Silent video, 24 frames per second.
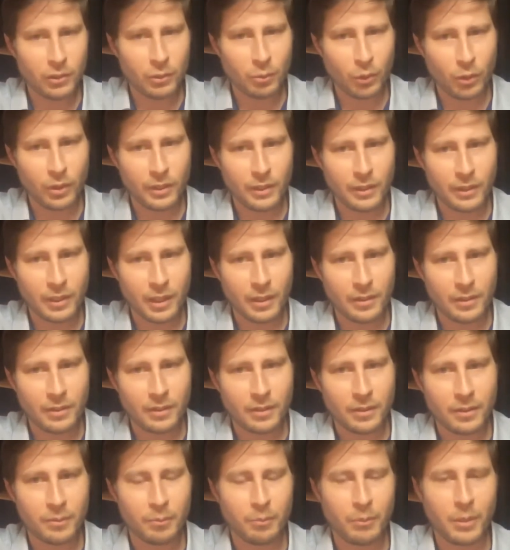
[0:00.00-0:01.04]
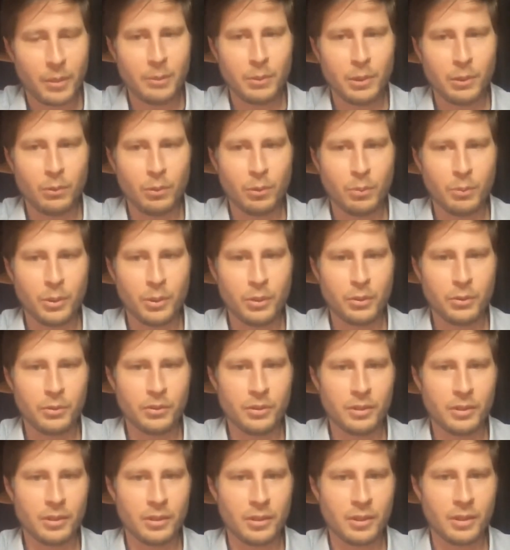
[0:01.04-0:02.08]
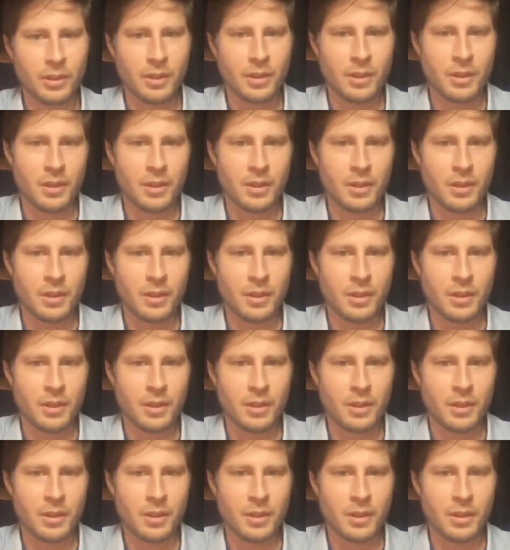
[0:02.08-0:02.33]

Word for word: morning that maybe we'll be using